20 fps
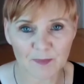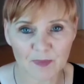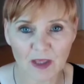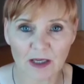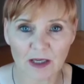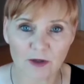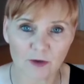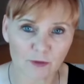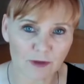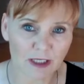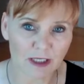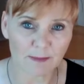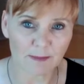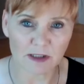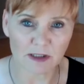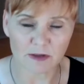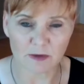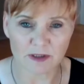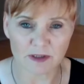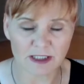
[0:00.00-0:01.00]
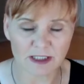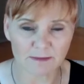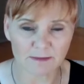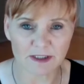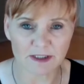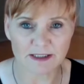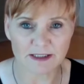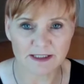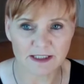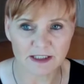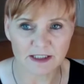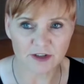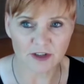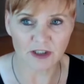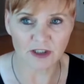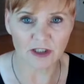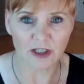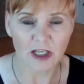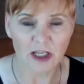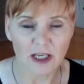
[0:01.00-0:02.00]
agreement or some
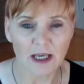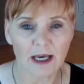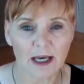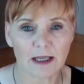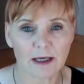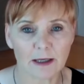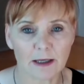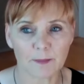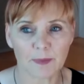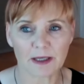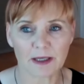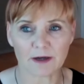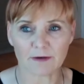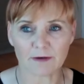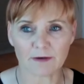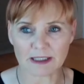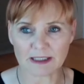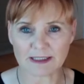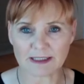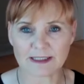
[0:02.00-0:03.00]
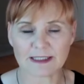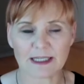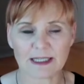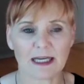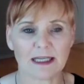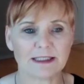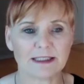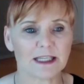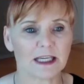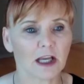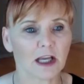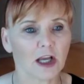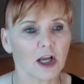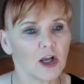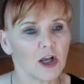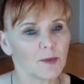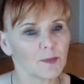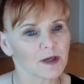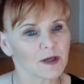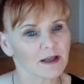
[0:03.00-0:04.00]
decision and a better understanding.
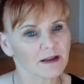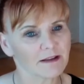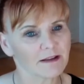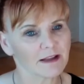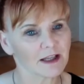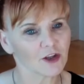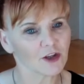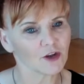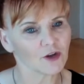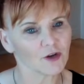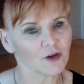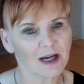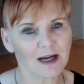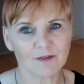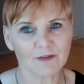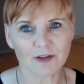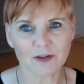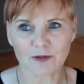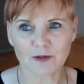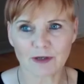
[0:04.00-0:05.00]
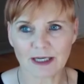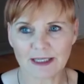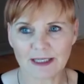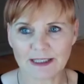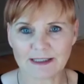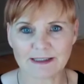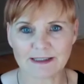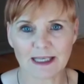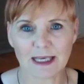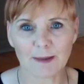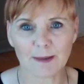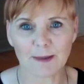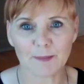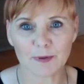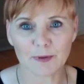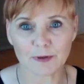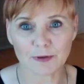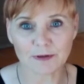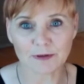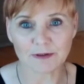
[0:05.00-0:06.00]
But I think you have a great
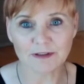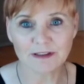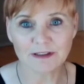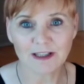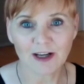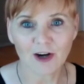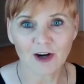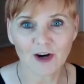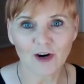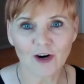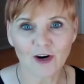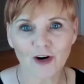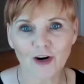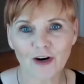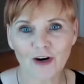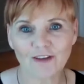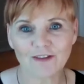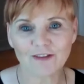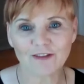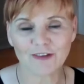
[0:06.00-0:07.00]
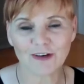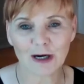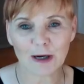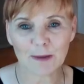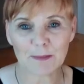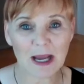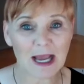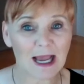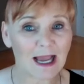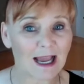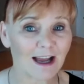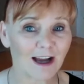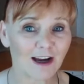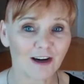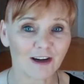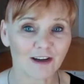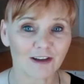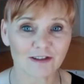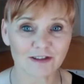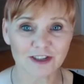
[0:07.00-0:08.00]
example of
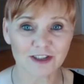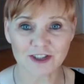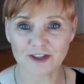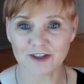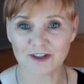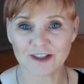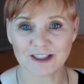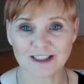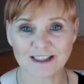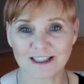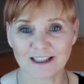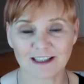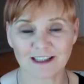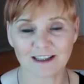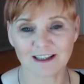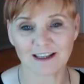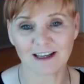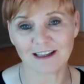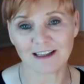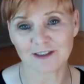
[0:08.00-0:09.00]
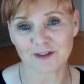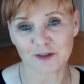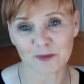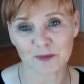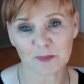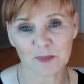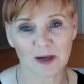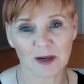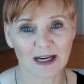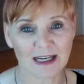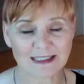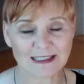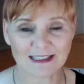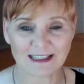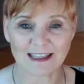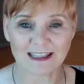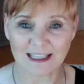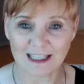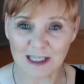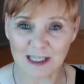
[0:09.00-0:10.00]
how students in the classroom might
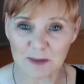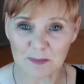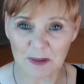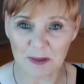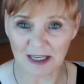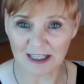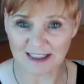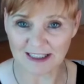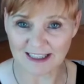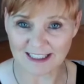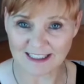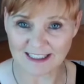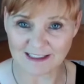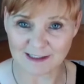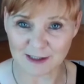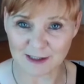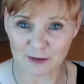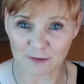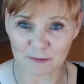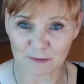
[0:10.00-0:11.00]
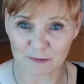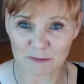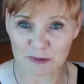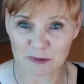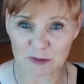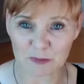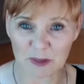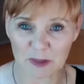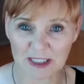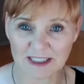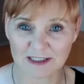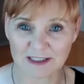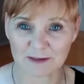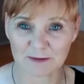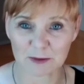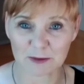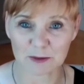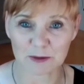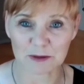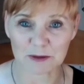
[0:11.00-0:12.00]
think about these different
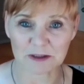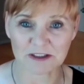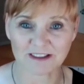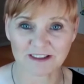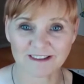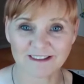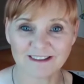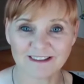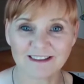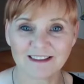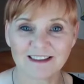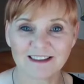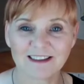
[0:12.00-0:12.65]
perspectives, Ortal.